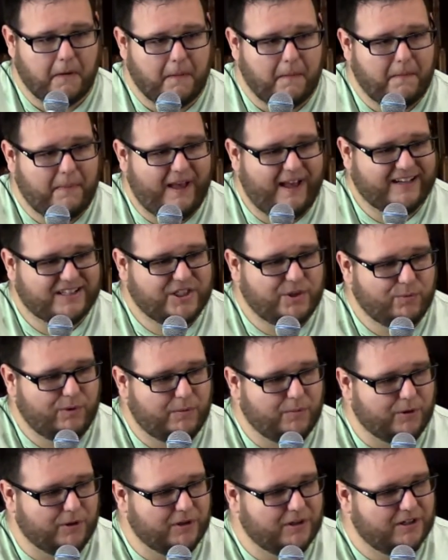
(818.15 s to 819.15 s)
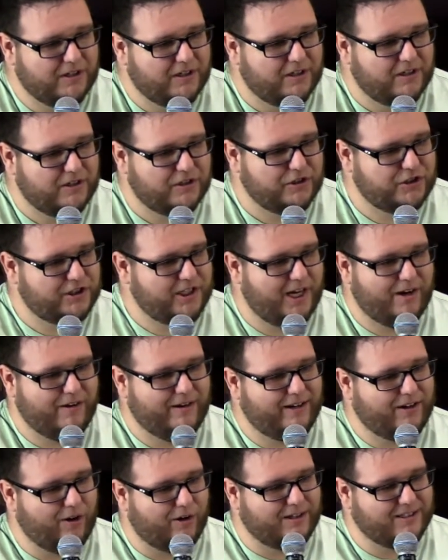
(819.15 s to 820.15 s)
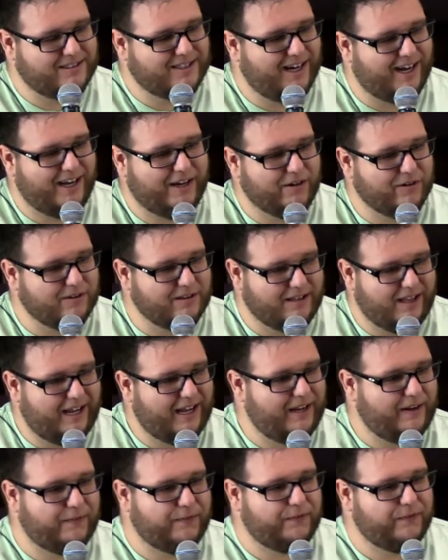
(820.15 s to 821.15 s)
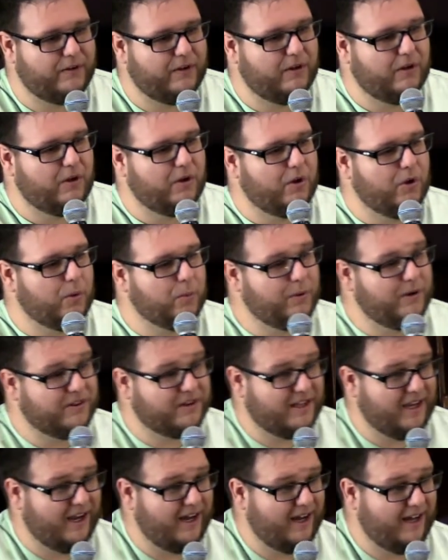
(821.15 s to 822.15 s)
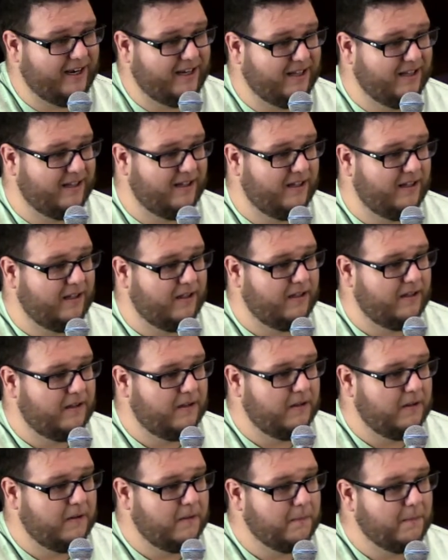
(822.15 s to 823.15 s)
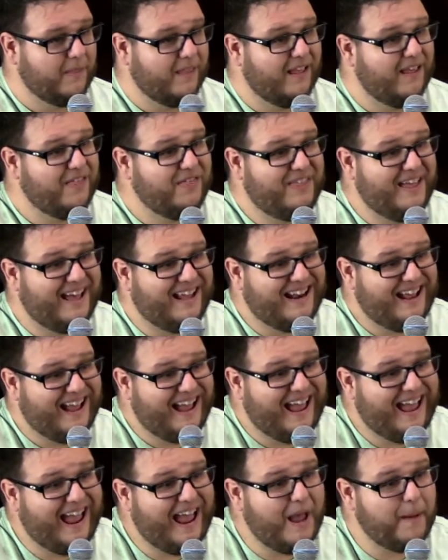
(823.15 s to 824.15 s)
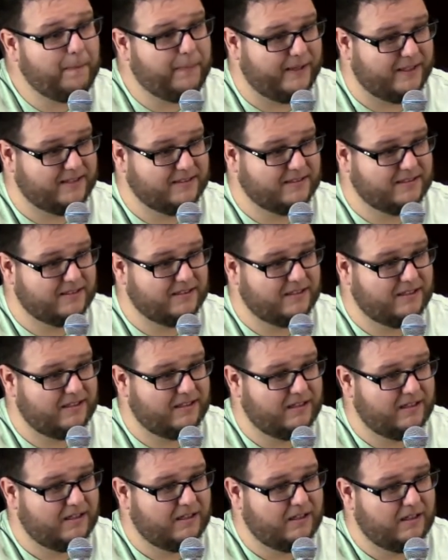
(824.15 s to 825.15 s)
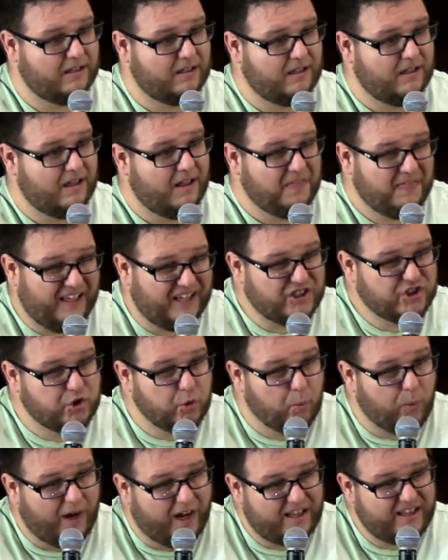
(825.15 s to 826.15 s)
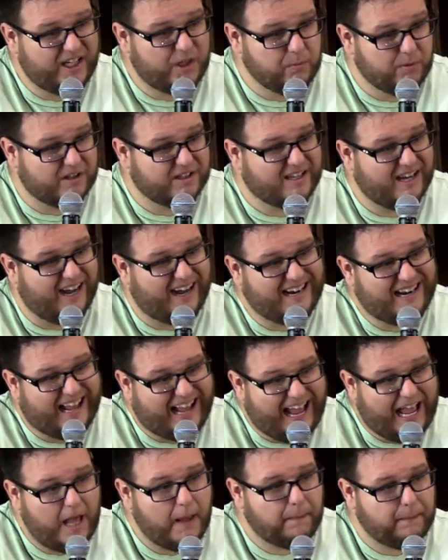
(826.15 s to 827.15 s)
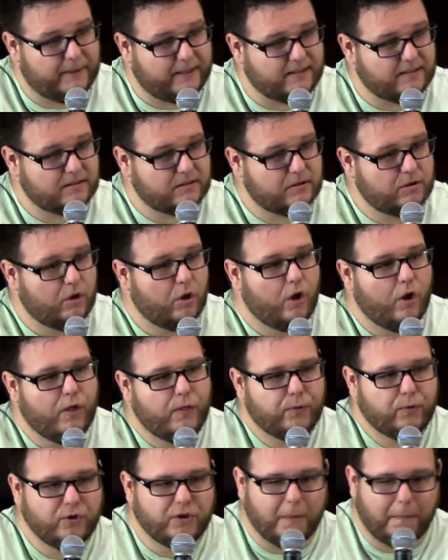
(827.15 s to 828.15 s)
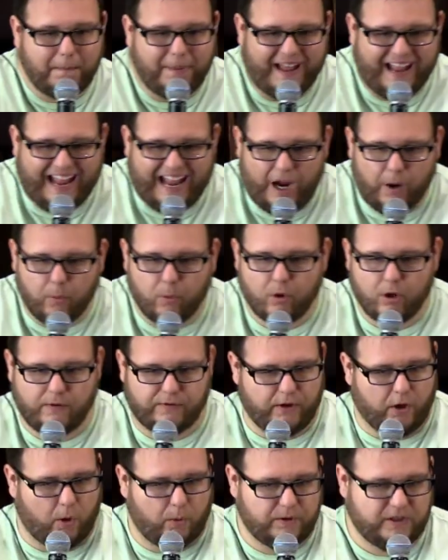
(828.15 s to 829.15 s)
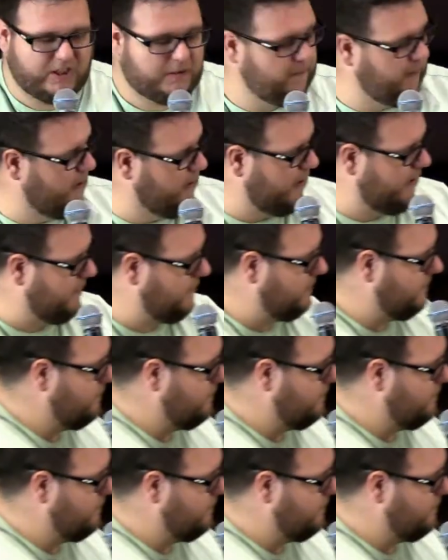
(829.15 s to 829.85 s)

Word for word: back to when we're sharing our entire life with God. That happens. That dwelling with God happens through the power of the Holy Spirit.